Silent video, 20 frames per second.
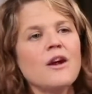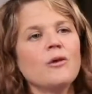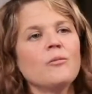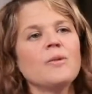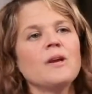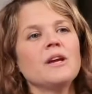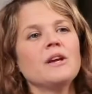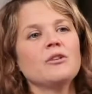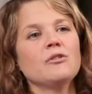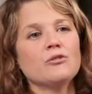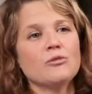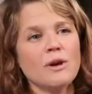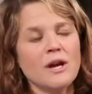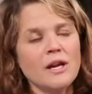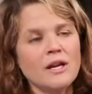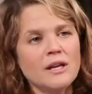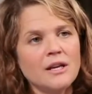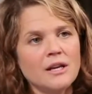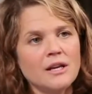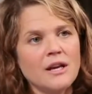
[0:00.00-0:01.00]
They are being
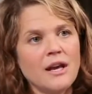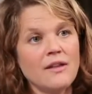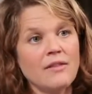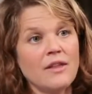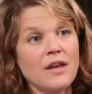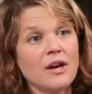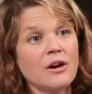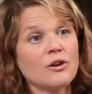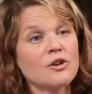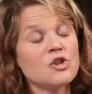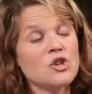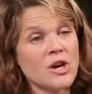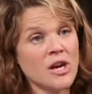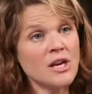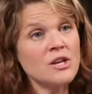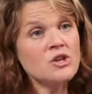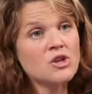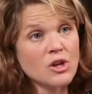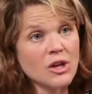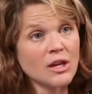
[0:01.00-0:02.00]
traded and they are
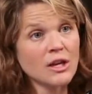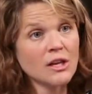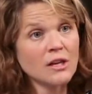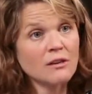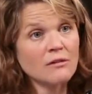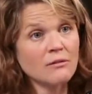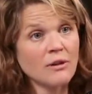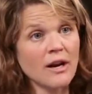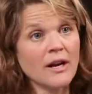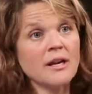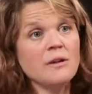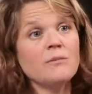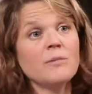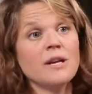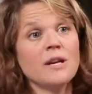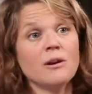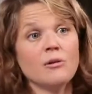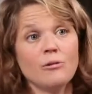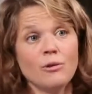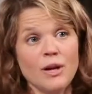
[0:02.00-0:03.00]
changing, right?
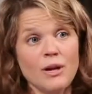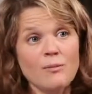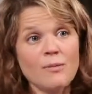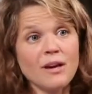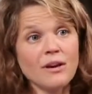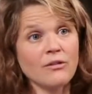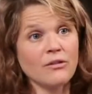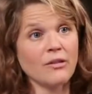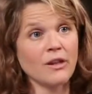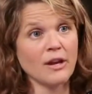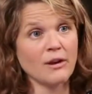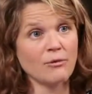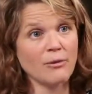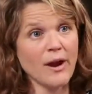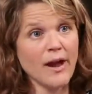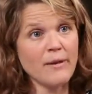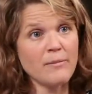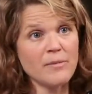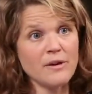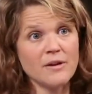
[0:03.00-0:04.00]
Being remixed like
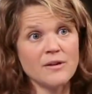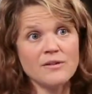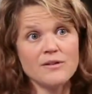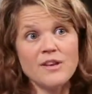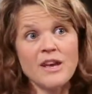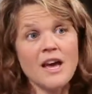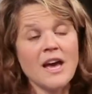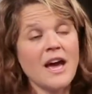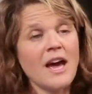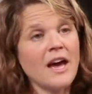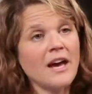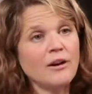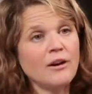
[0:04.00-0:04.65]
rap is